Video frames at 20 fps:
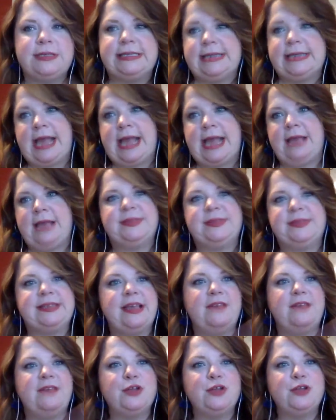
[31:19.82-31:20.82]
Haynes,
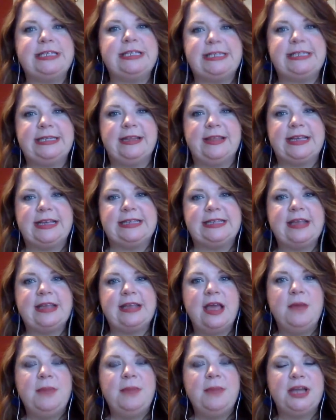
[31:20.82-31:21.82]
if you're listening to this,
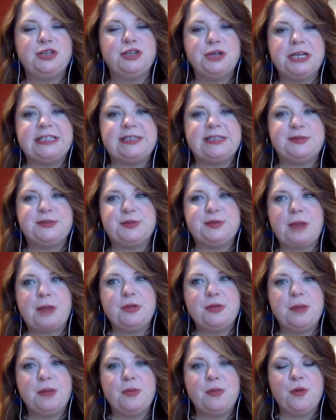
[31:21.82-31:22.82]
Patreon subscriber
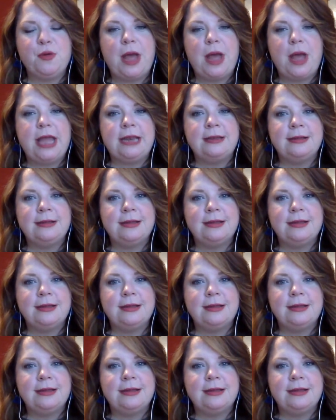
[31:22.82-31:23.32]
number 1.